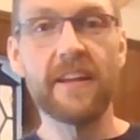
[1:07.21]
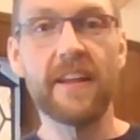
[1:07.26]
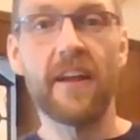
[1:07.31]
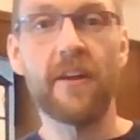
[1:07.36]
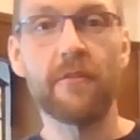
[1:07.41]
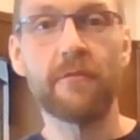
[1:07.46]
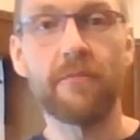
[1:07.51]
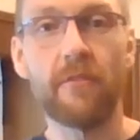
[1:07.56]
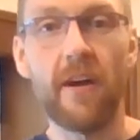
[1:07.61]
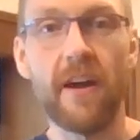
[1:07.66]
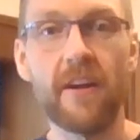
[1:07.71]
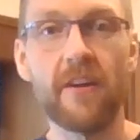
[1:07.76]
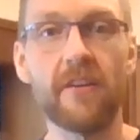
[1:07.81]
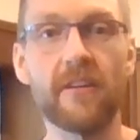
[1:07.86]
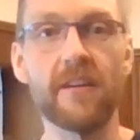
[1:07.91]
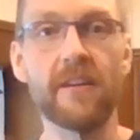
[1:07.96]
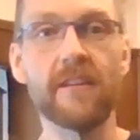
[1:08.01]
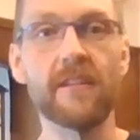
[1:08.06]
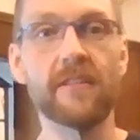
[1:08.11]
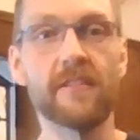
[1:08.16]
an air
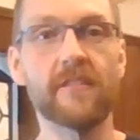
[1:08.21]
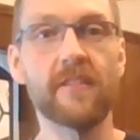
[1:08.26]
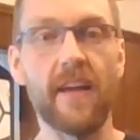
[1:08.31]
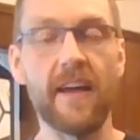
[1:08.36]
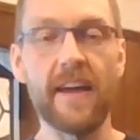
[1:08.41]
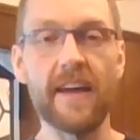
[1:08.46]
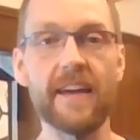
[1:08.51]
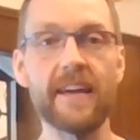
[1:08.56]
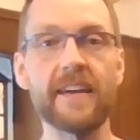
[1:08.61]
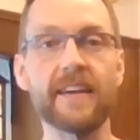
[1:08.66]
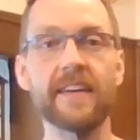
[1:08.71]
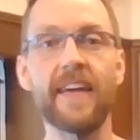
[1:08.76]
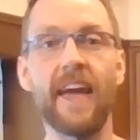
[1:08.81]
fryer is a